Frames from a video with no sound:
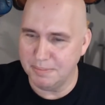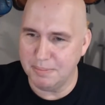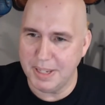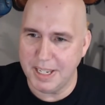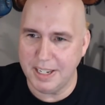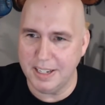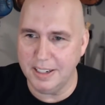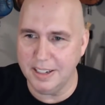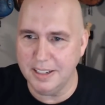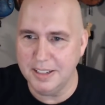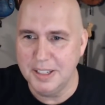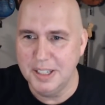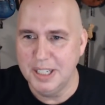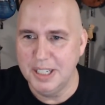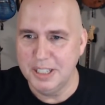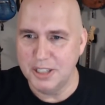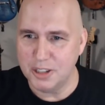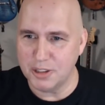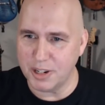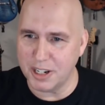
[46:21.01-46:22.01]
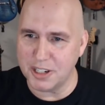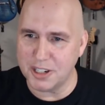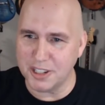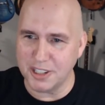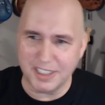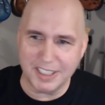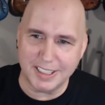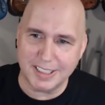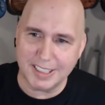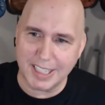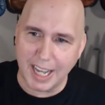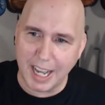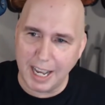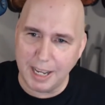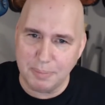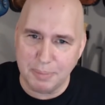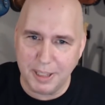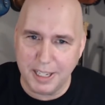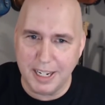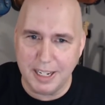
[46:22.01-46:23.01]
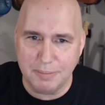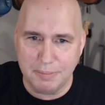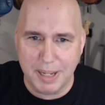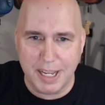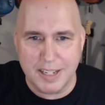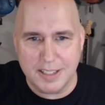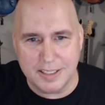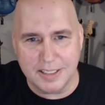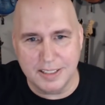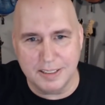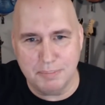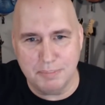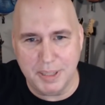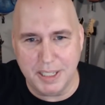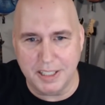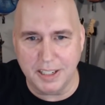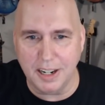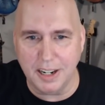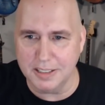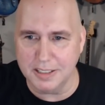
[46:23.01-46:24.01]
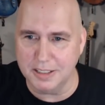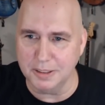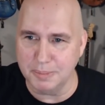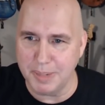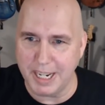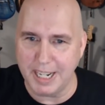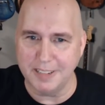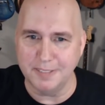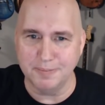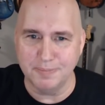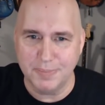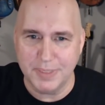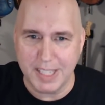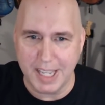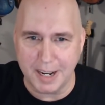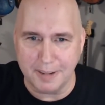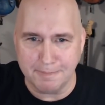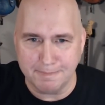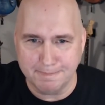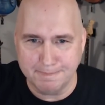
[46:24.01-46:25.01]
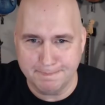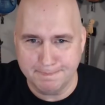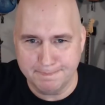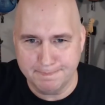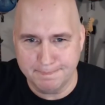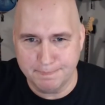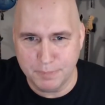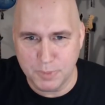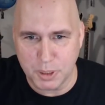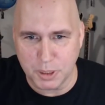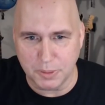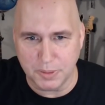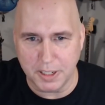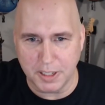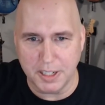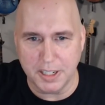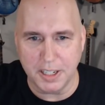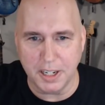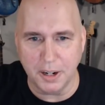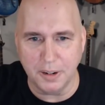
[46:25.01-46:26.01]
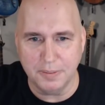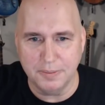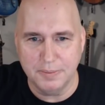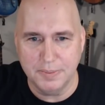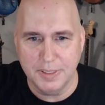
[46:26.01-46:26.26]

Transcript: me in a dress shirt and a tie playing bass in a Pentecostal band. Yeah, so there you go.